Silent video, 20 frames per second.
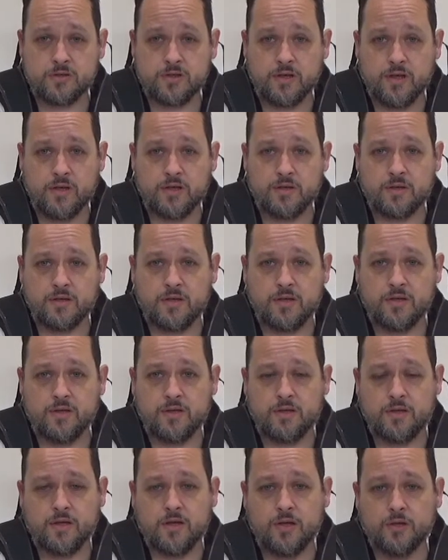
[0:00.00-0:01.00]
and
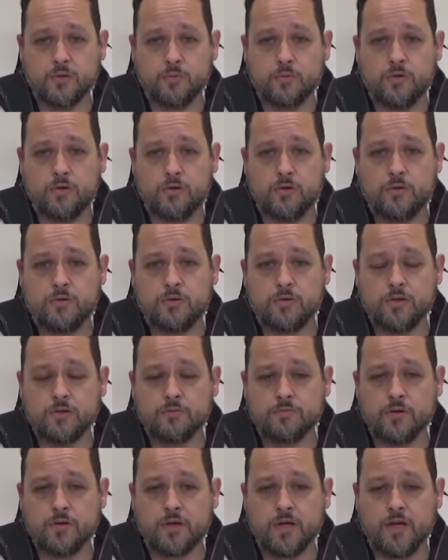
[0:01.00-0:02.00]
hit the wall at
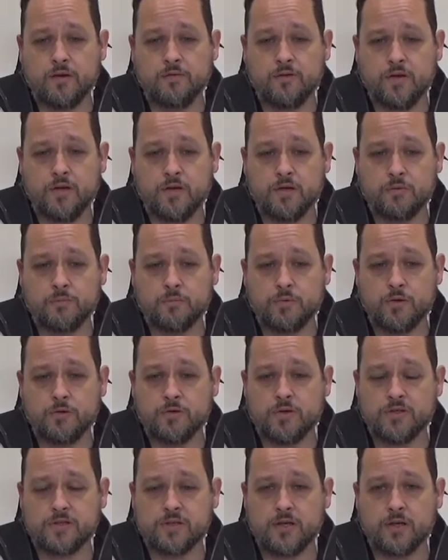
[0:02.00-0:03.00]
the wrong area and
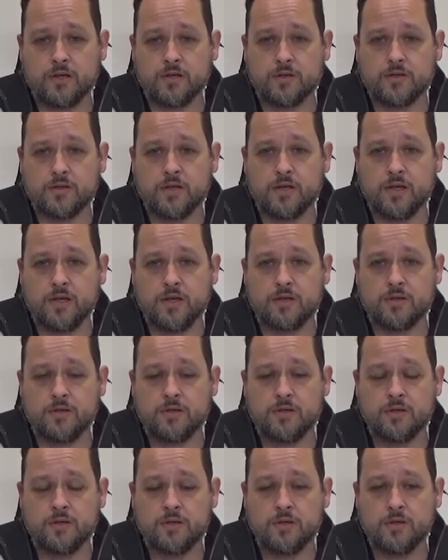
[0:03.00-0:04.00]
broke his neck and died,
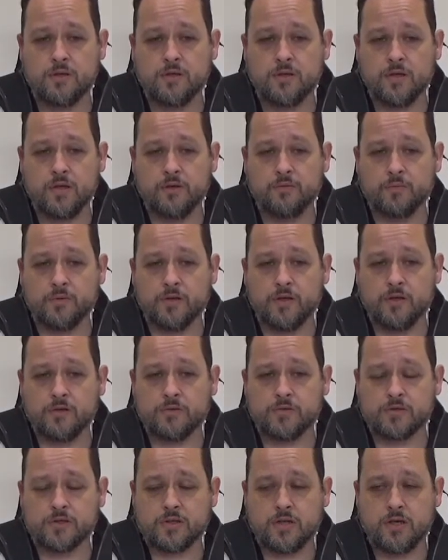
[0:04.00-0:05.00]
everybody
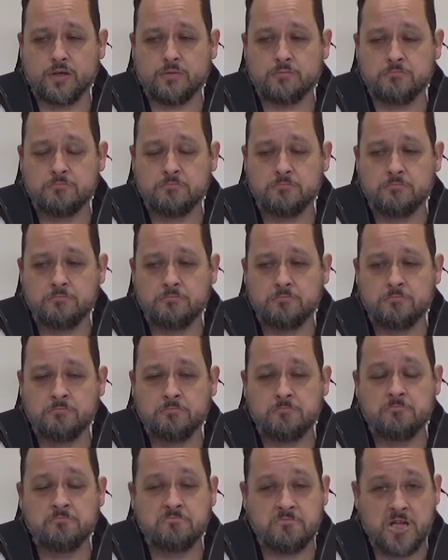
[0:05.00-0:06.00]
else was like,
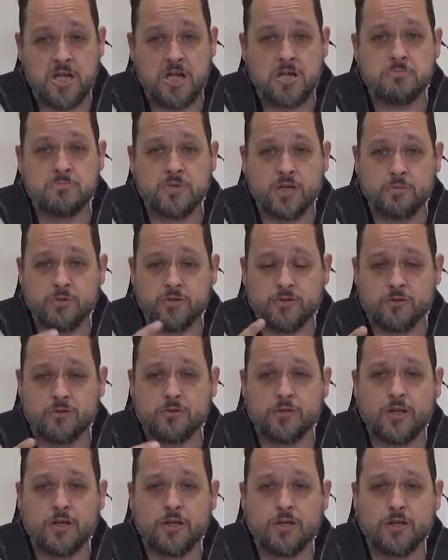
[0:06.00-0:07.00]
maybe it's a
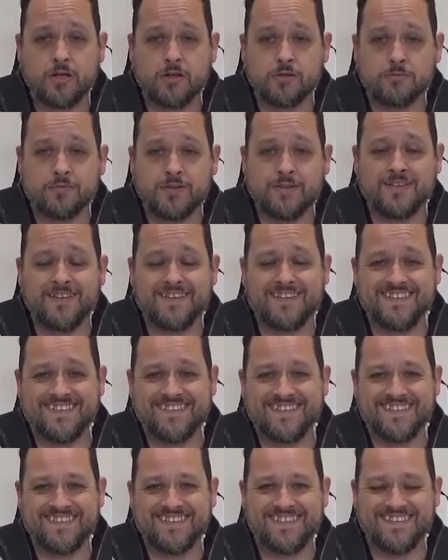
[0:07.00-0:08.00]
good idea.
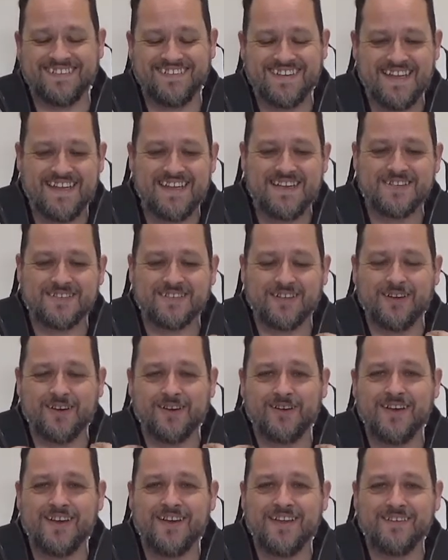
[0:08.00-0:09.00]

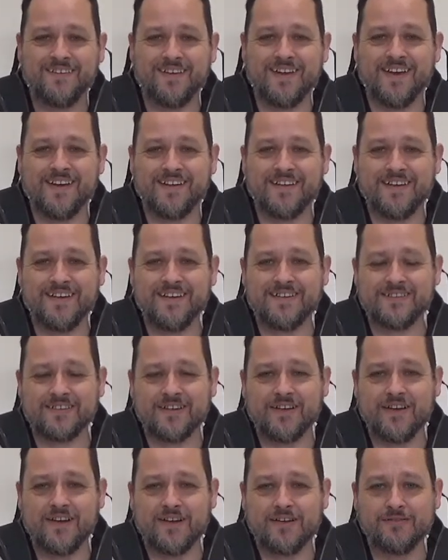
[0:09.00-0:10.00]
So now these
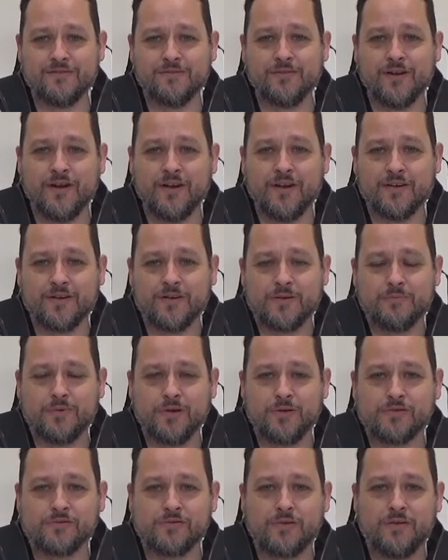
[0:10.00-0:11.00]
are
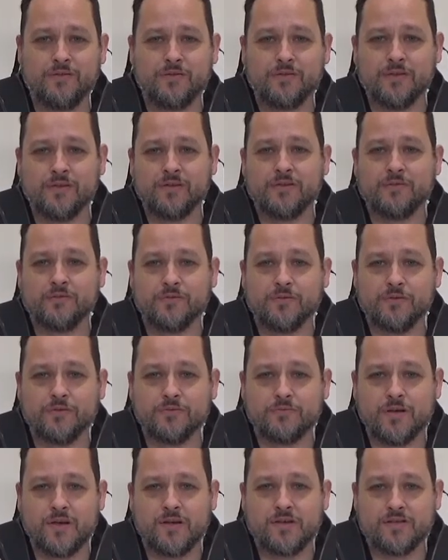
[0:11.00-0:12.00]
compulsory for
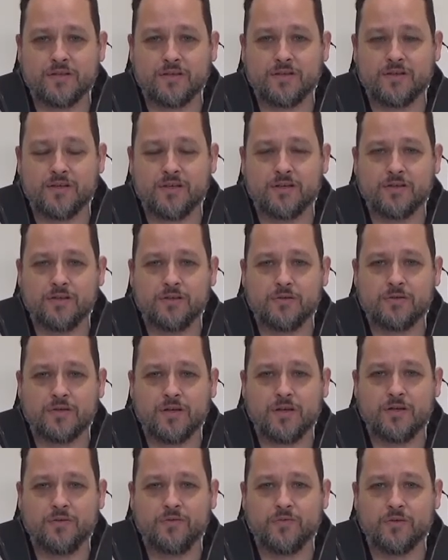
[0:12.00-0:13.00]
all racing in the
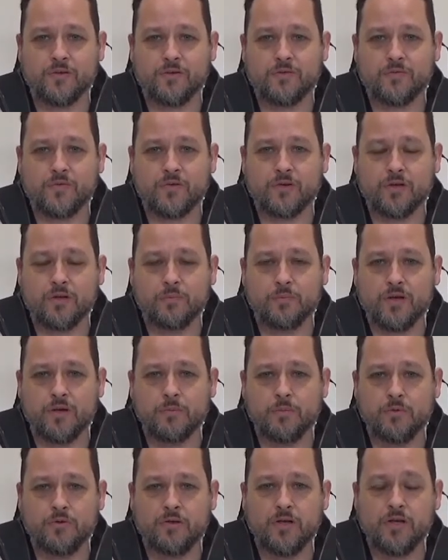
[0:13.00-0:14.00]
UK, for club
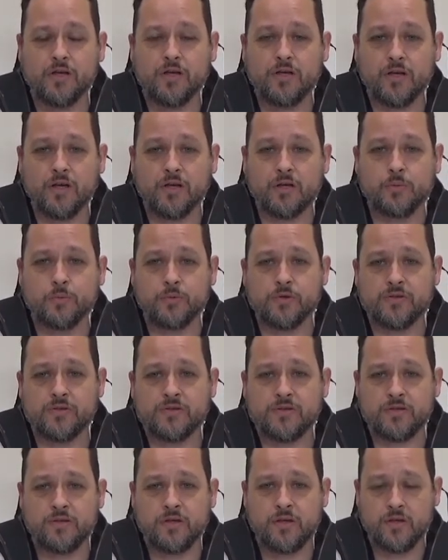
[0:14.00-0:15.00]
level and
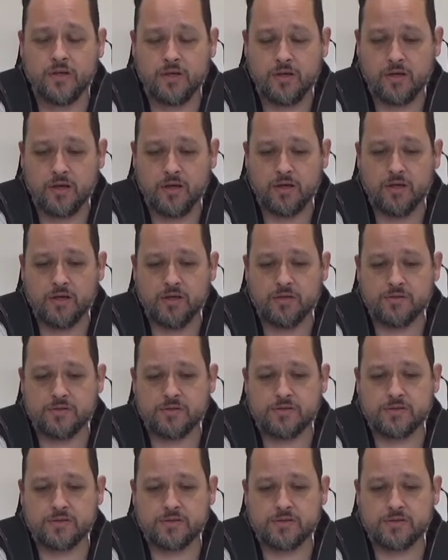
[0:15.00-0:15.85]
upwards, and